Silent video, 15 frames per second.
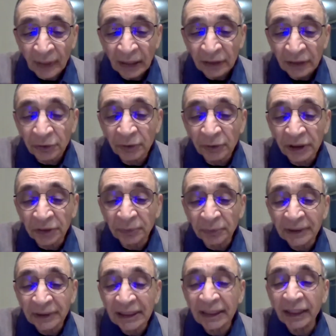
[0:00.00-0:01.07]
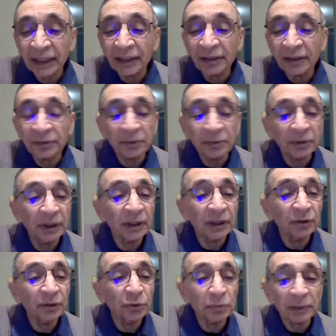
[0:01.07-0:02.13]
So this was our daily routine
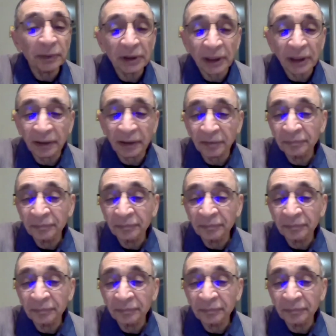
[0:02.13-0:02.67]
in Guru Prasad.